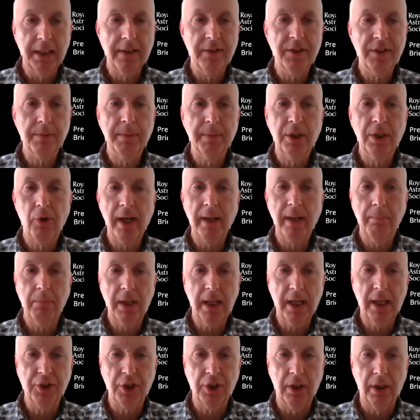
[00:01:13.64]
it gives me great
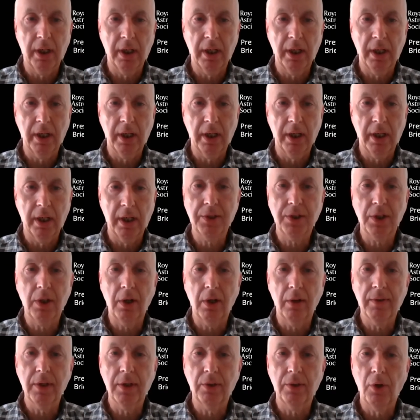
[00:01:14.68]
pleasure as
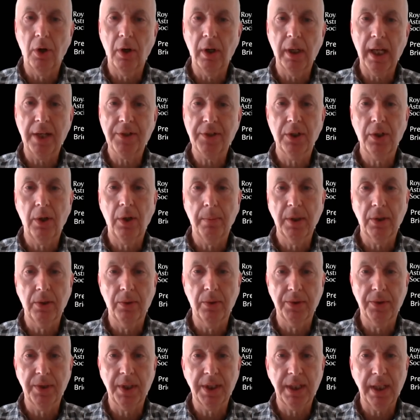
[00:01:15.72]
Director of the Royal
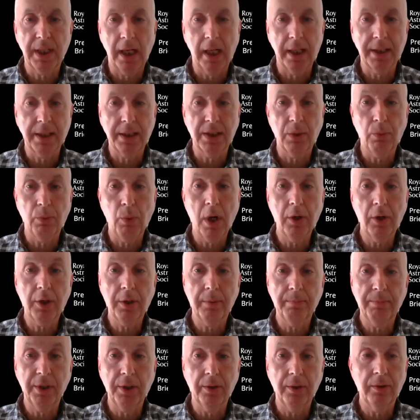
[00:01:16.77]
Astronomical Society to
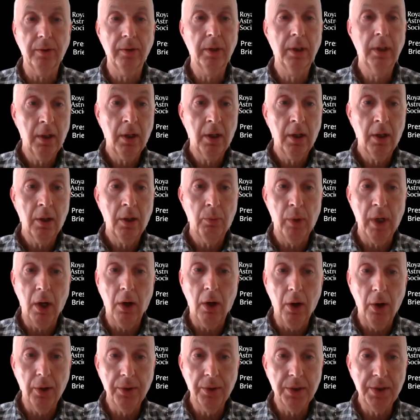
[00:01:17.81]
welcome you. We
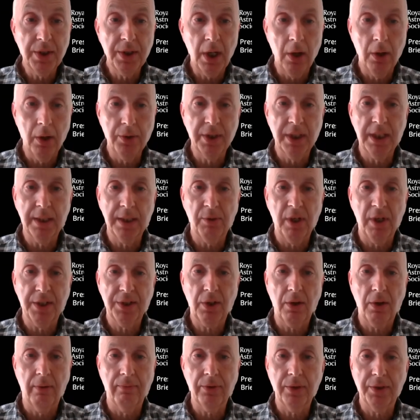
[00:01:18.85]
are honoured to host this press
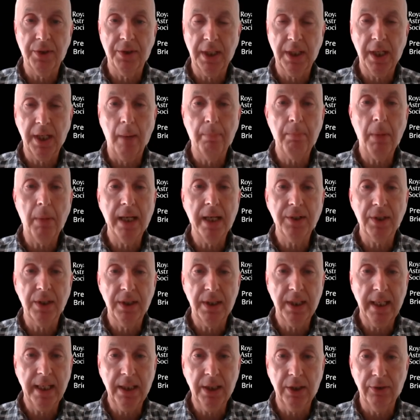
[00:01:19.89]
conference in our
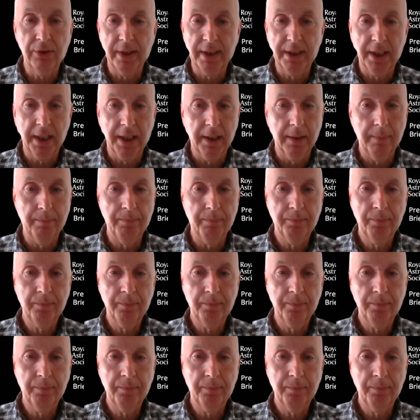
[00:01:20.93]
bicentenary year.